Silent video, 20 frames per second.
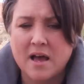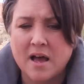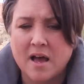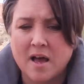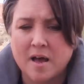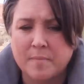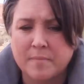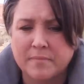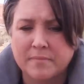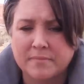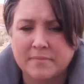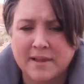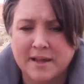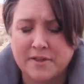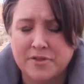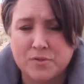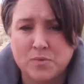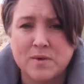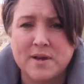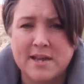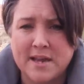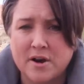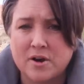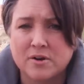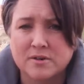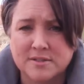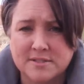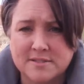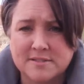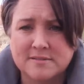like 3
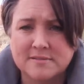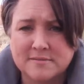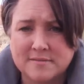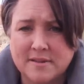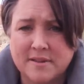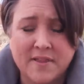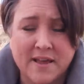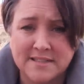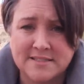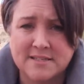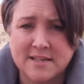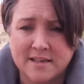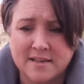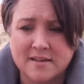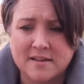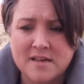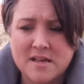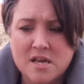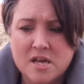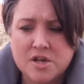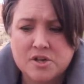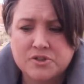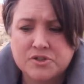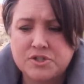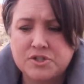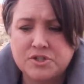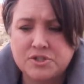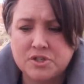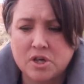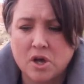years. That's it.
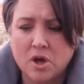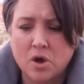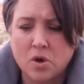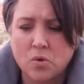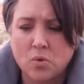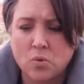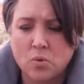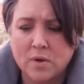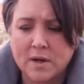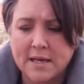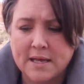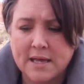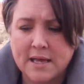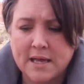So